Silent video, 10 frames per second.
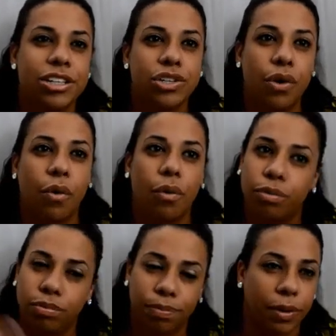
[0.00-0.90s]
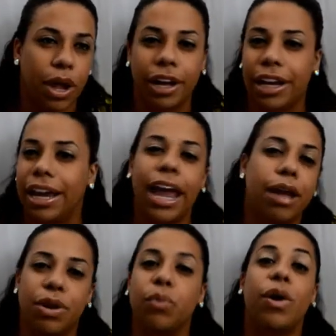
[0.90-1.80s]
so blogging
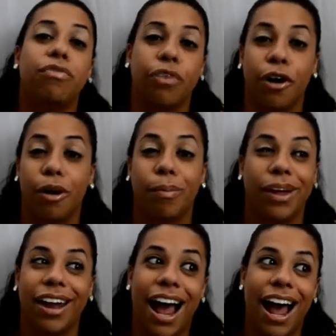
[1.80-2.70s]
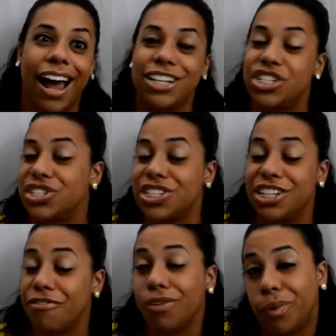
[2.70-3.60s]
came and went for her, but I just
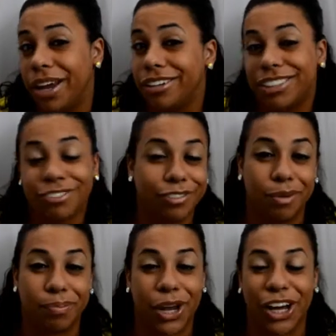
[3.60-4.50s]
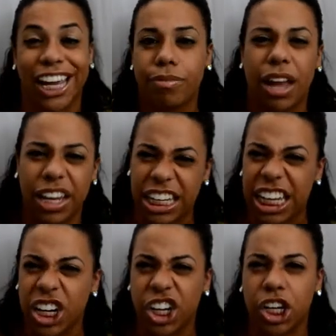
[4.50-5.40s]
never went from blogging. A
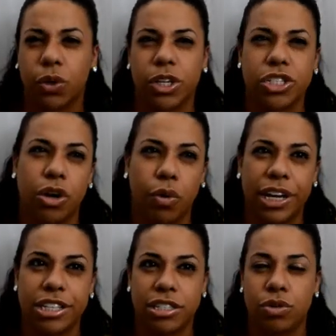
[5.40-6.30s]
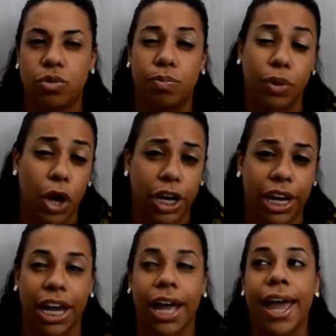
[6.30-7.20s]
year or so into
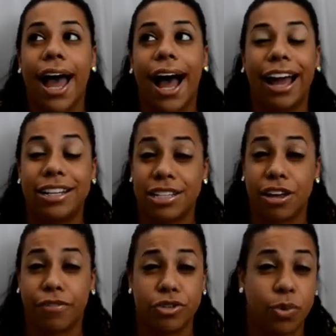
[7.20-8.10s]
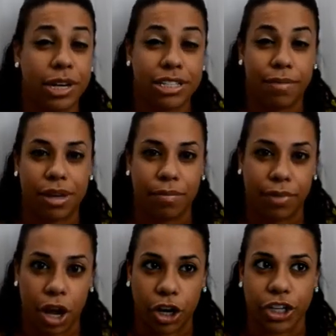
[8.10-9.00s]
blogging, I discovered 20-something
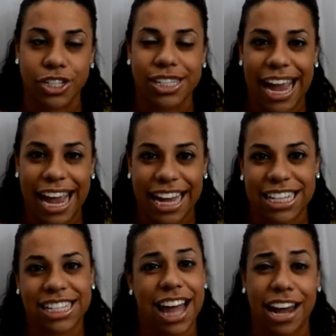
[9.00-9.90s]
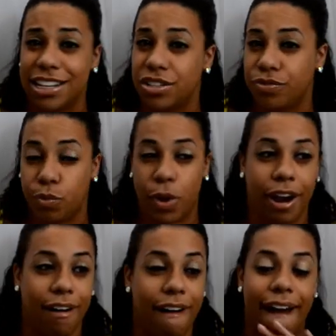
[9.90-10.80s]
bloggers, and that is where